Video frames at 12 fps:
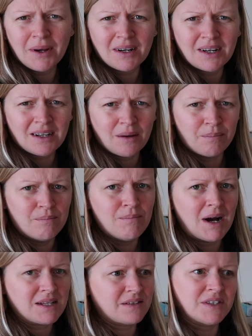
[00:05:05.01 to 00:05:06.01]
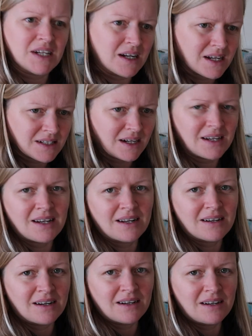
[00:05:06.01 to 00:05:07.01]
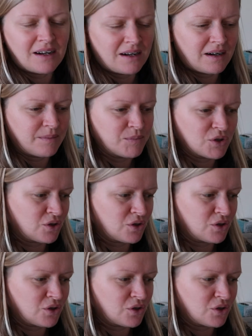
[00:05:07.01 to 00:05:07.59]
We had like massive tea last night and I'm um,